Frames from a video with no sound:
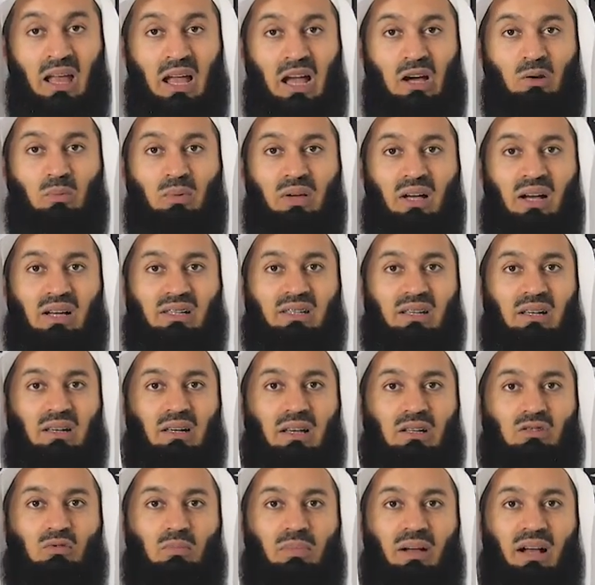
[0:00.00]
And we ask
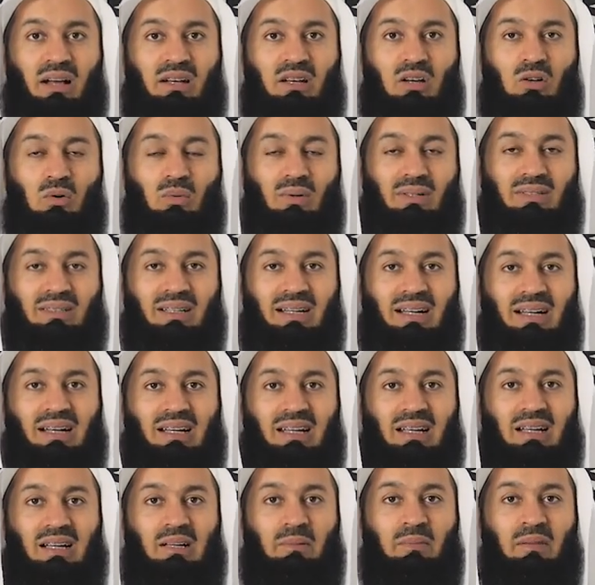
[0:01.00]
Allah subhanahu wa
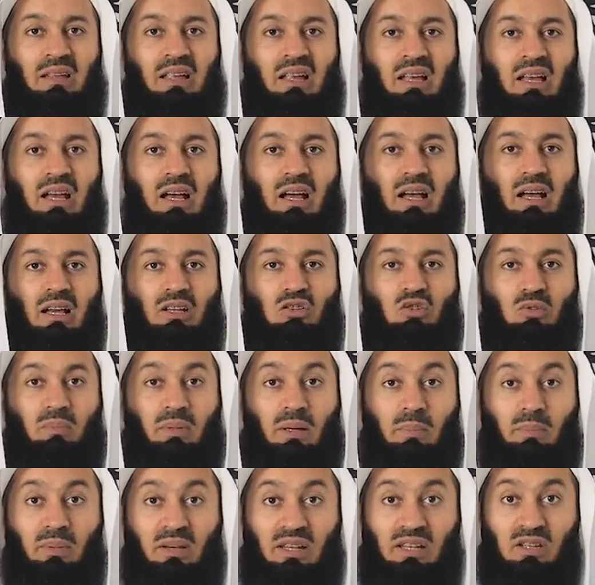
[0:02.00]
ta'ala uh, to
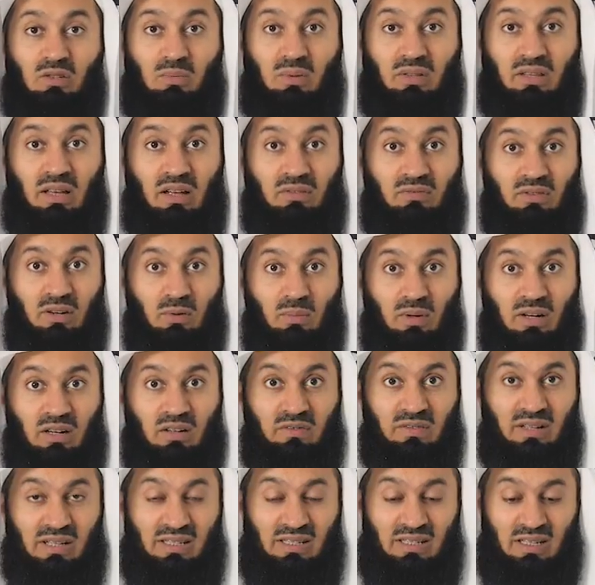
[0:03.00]
be pleased with every one
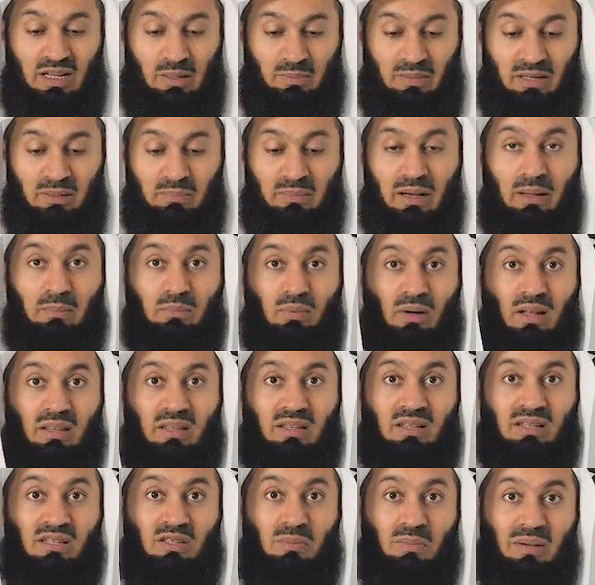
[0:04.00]
of us. I mean, my
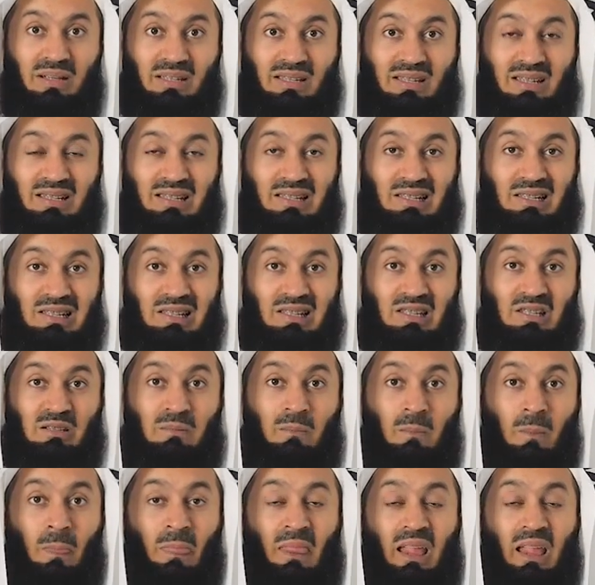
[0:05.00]
brothers, my sisters,
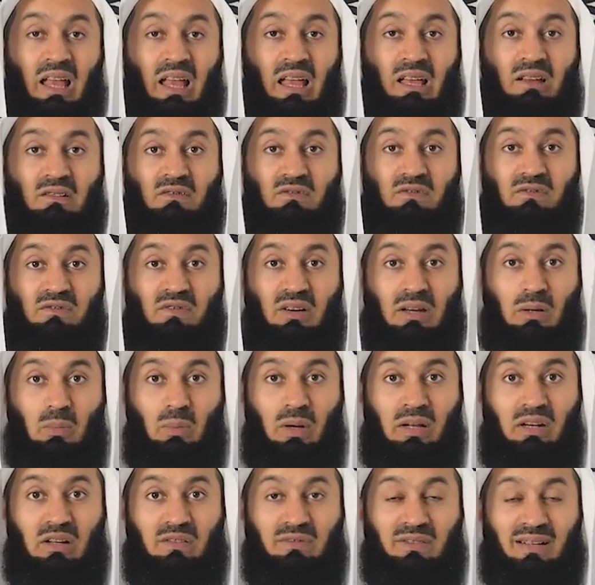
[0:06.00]
Every
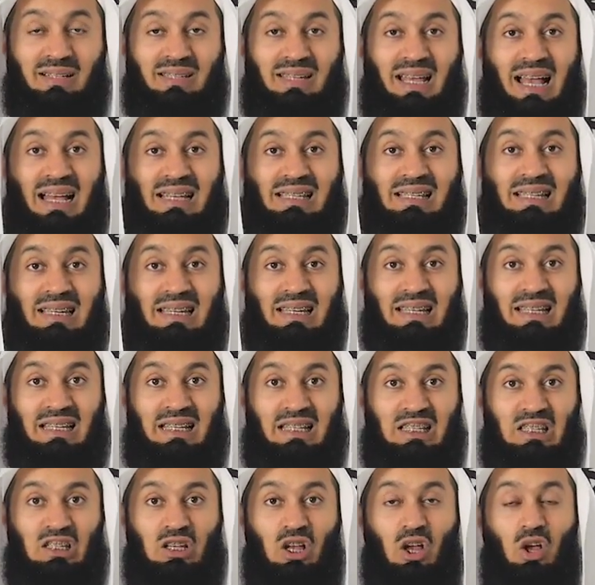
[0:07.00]
one of us has
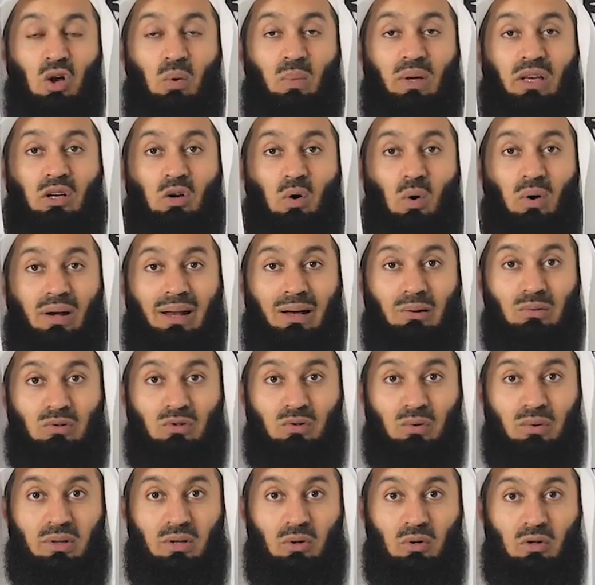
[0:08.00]
needs. We call out
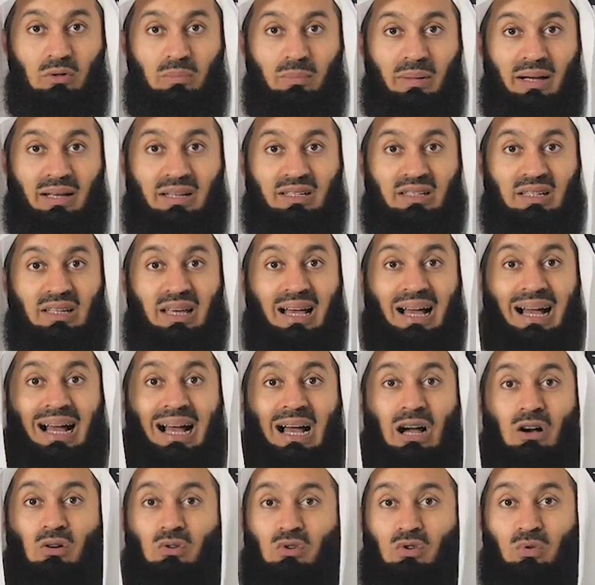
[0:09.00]
to the Almighty.
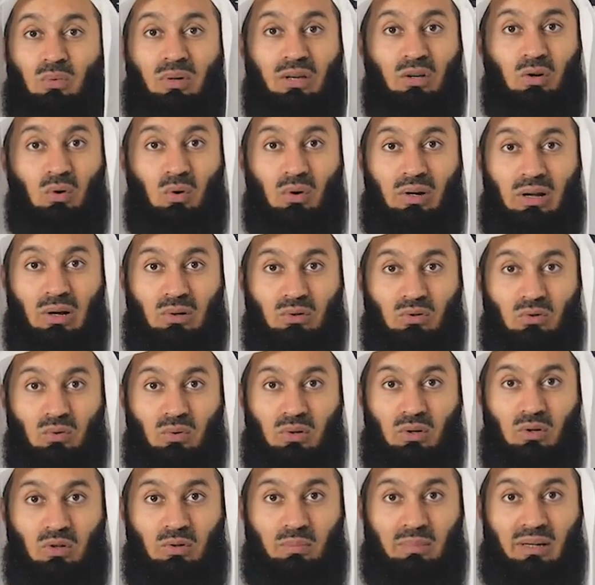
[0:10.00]
How do we call out to
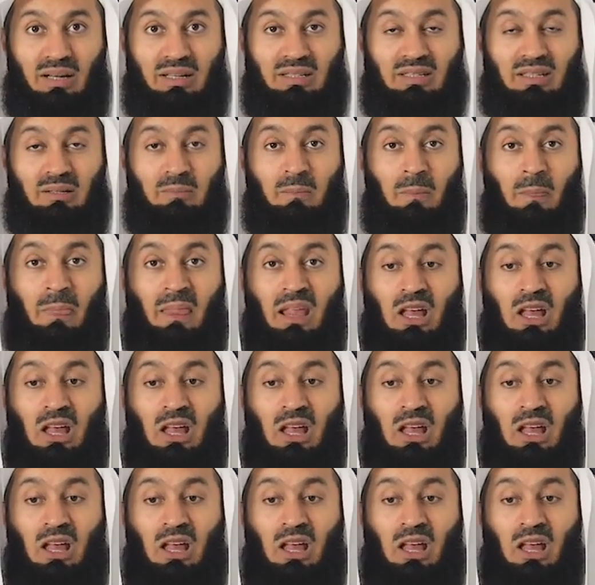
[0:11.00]
the Almighty?